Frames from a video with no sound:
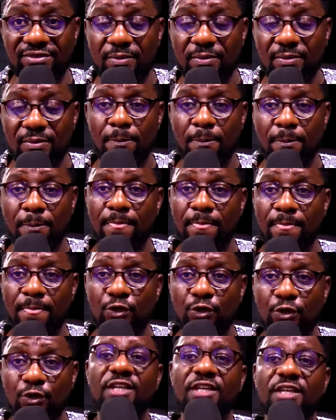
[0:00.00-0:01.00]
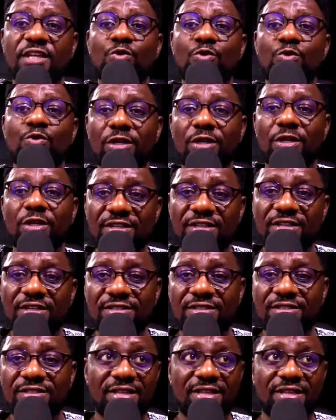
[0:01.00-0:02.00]
Do you think it's worth it
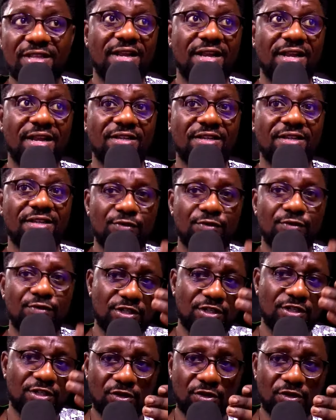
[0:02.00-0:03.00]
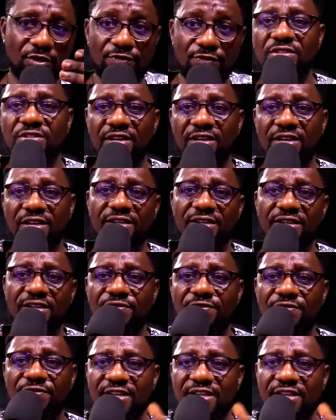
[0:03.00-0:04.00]
than if we just sit on the phone,
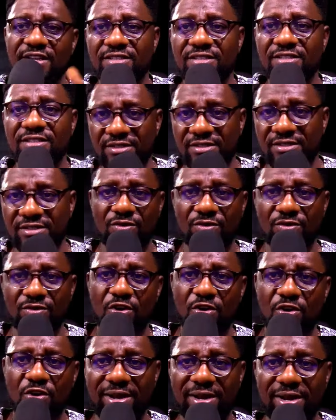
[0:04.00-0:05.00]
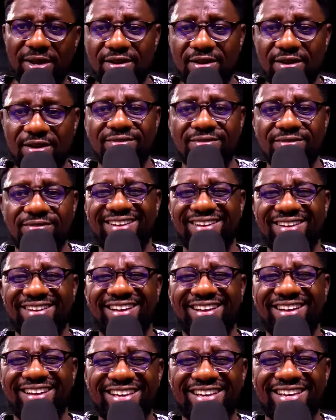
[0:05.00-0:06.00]
friends going up and down?
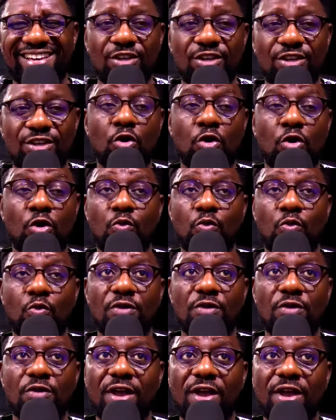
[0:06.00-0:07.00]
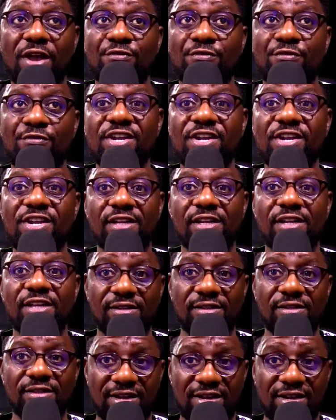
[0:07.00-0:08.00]
You know, if we have real
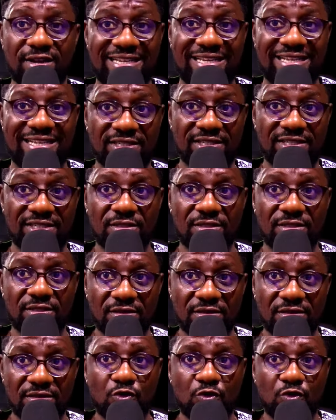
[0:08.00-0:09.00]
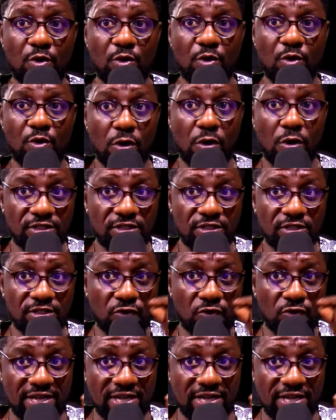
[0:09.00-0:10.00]
classes, it will be worth it to write on
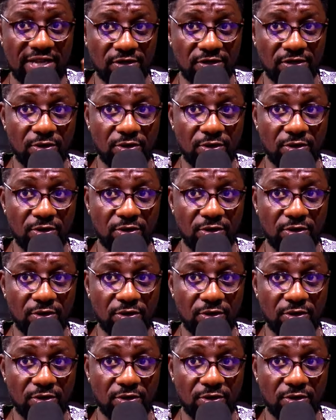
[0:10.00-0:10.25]
the board, you